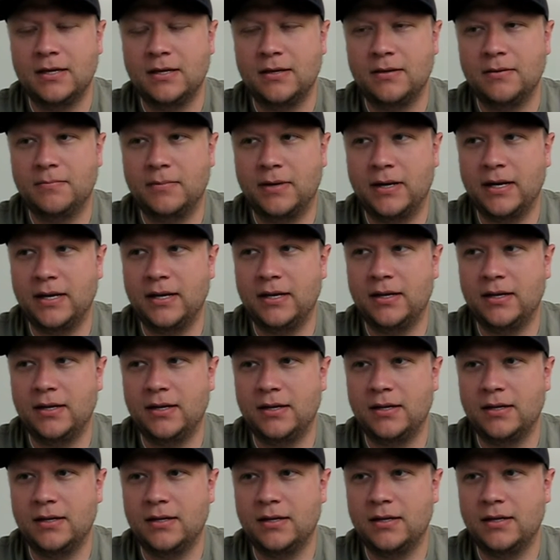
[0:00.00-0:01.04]
My
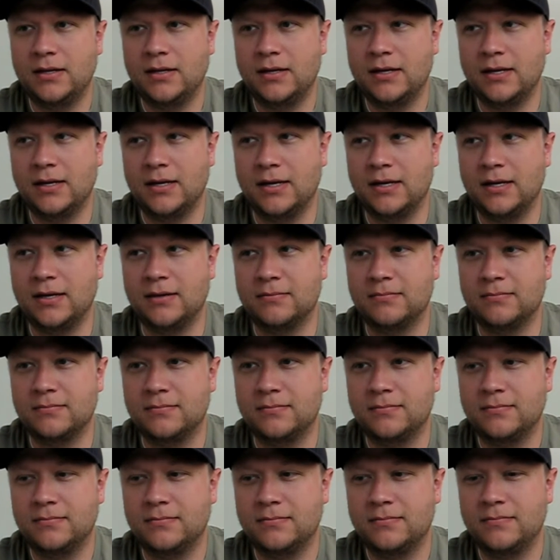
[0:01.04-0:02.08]
kind
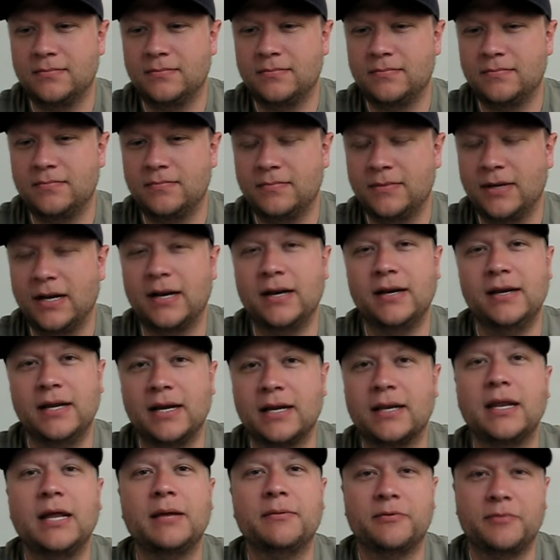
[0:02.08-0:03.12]
of
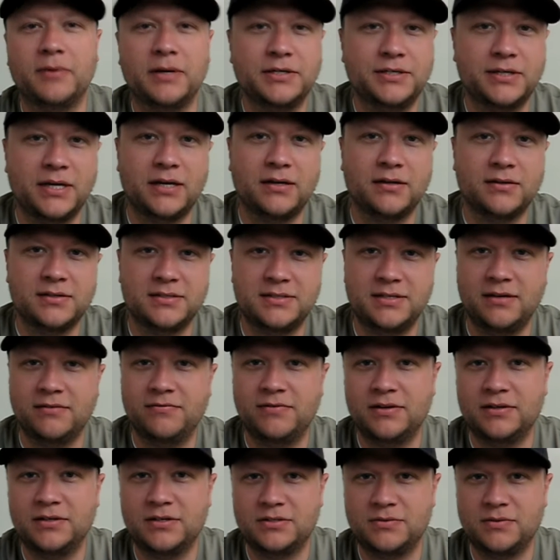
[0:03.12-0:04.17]
nickname on my channel is The
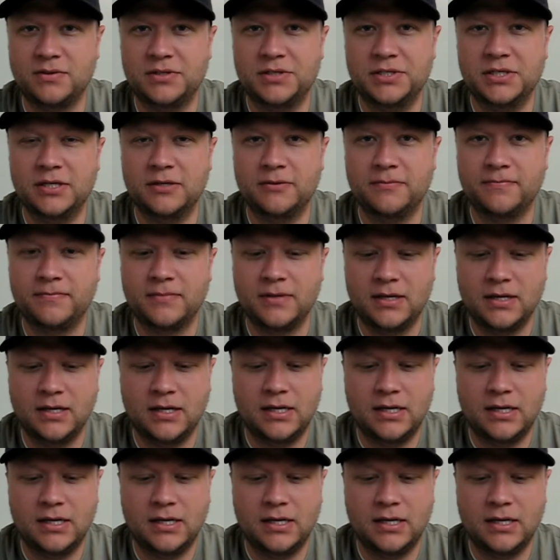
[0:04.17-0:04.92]
Adventures with Jim.